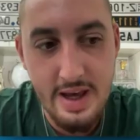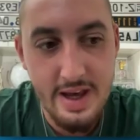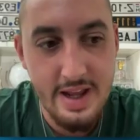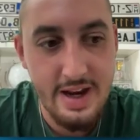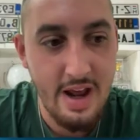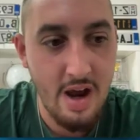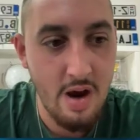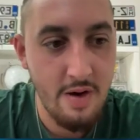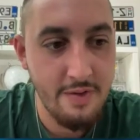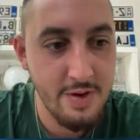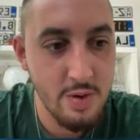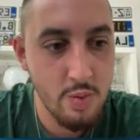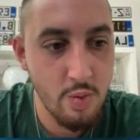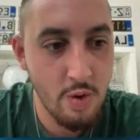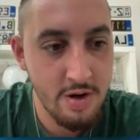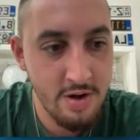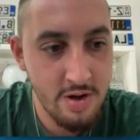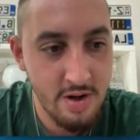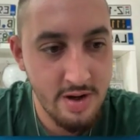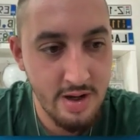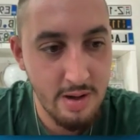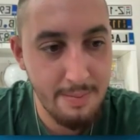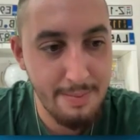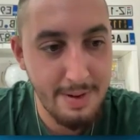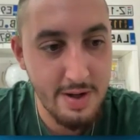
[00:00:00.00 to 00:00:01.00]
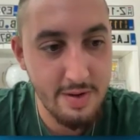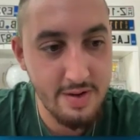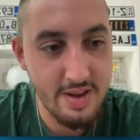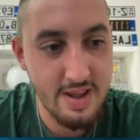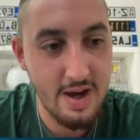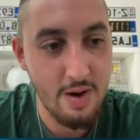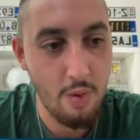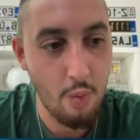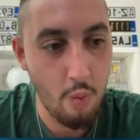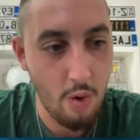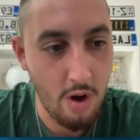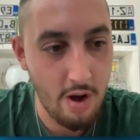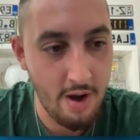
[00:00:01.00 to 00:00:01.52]
Now, if you're wondering about
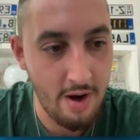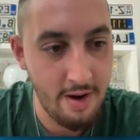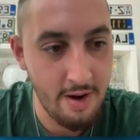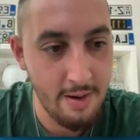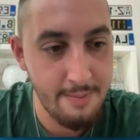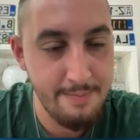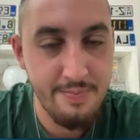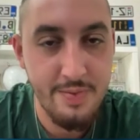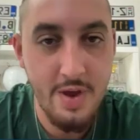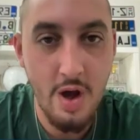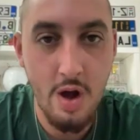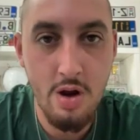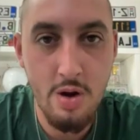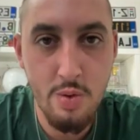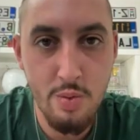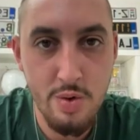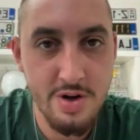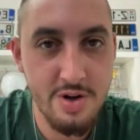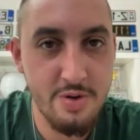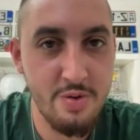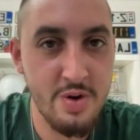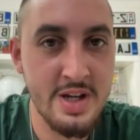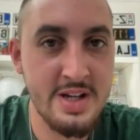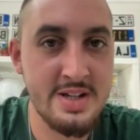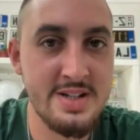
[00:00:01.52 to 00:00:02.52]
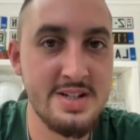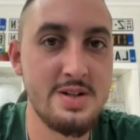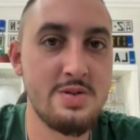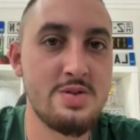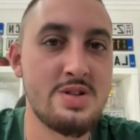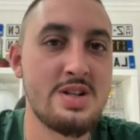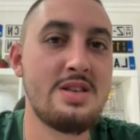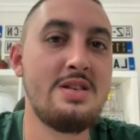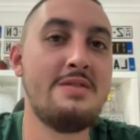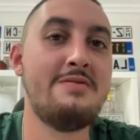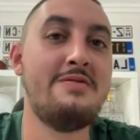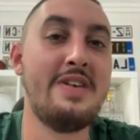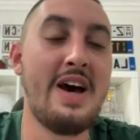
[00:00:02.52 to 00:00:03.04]
that one, all we're doing is
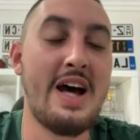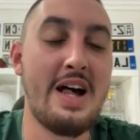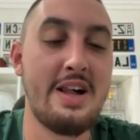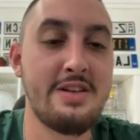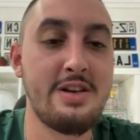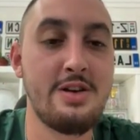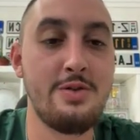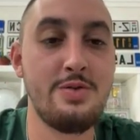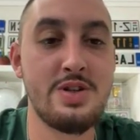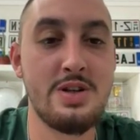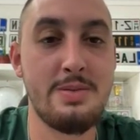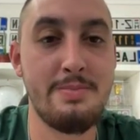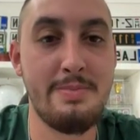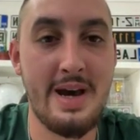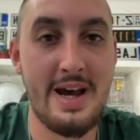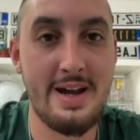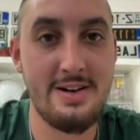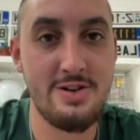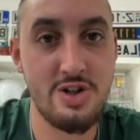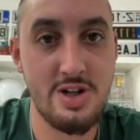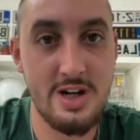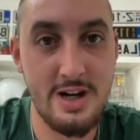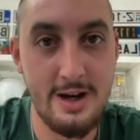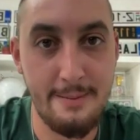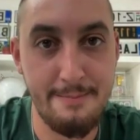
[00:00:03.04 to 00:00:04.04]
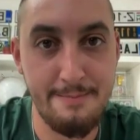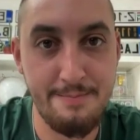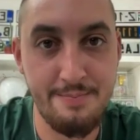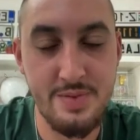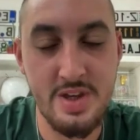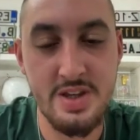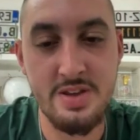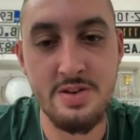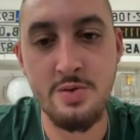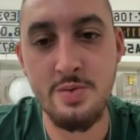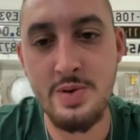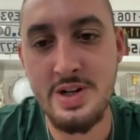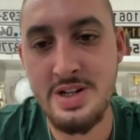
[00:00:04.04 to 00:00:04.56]
using the value to match it up.
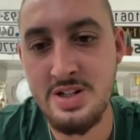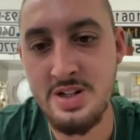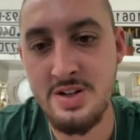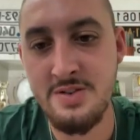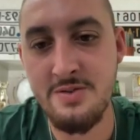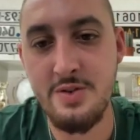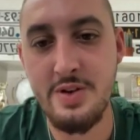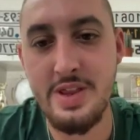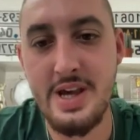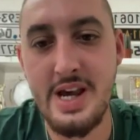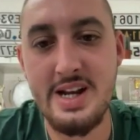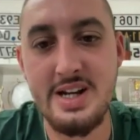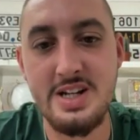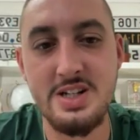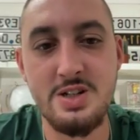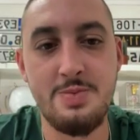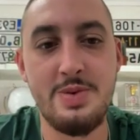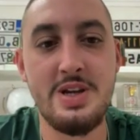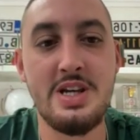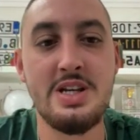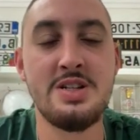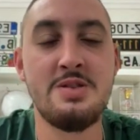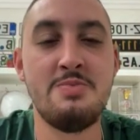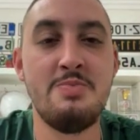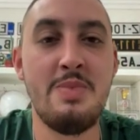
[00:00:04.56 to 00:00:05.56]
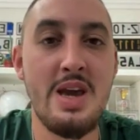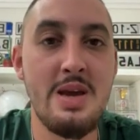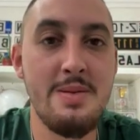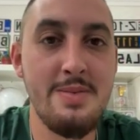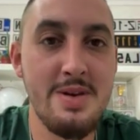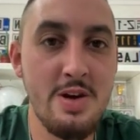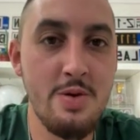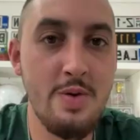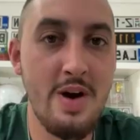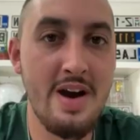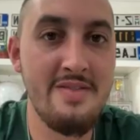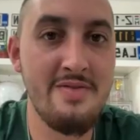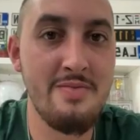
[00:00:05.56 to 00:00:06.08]
And the reason for that is because maybe
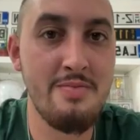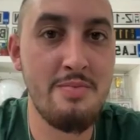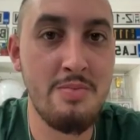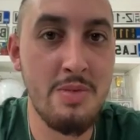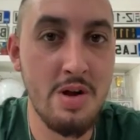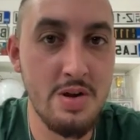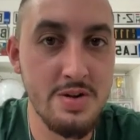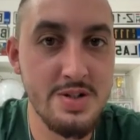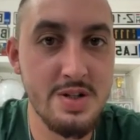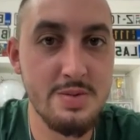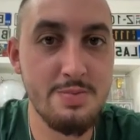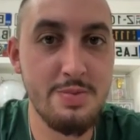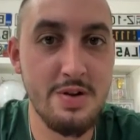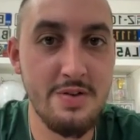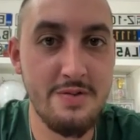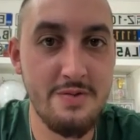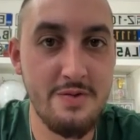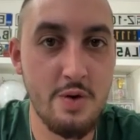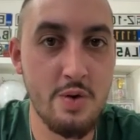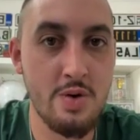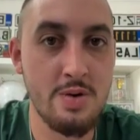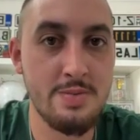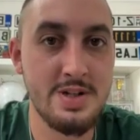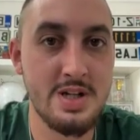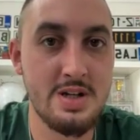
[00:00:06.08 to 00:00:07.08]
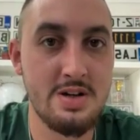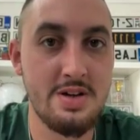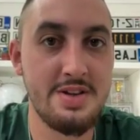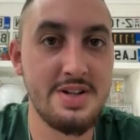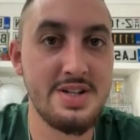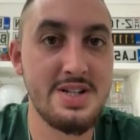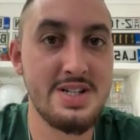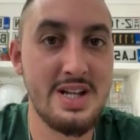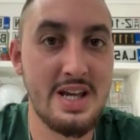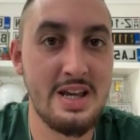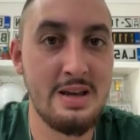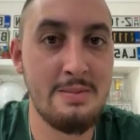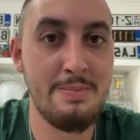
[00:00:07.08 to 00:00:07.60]
you have multiple forms on the
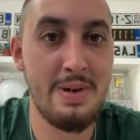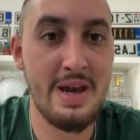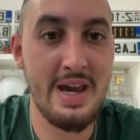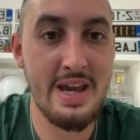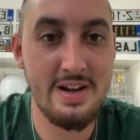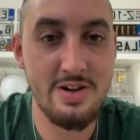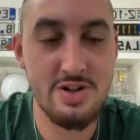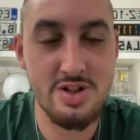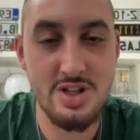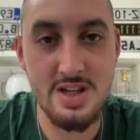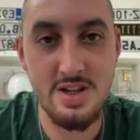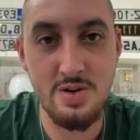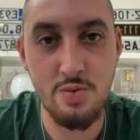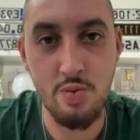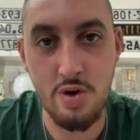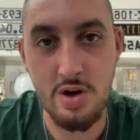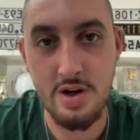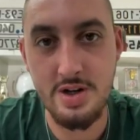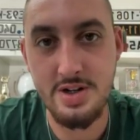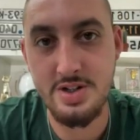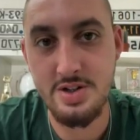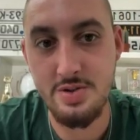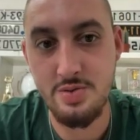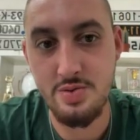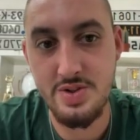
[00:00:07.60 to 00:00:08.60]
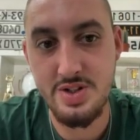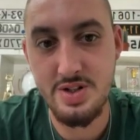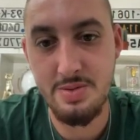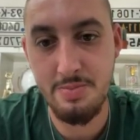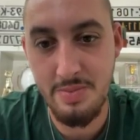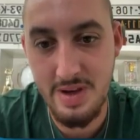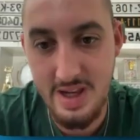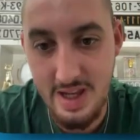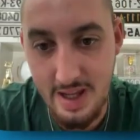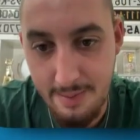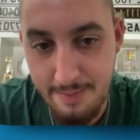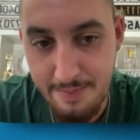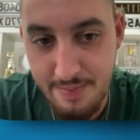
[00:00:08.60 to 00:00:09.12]
same page that you want to
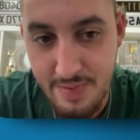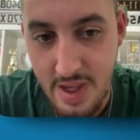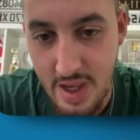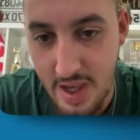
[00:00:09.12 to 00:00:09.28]
submit.